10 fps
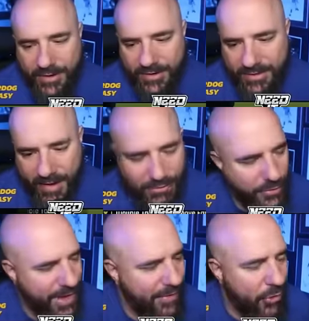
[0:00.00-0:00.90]
inside, you
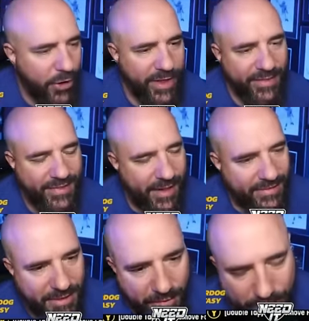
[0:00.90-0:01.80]
can have all the inside
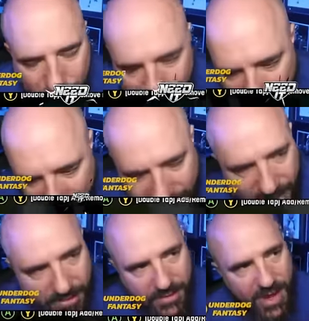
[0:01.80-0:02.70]
stuffs and prelits that
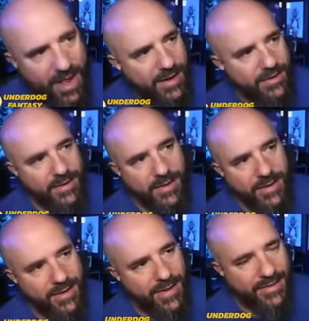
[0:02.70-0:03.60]
you got.
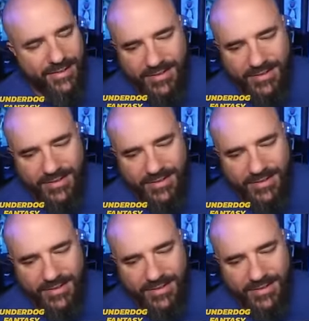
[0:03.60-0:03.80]
It just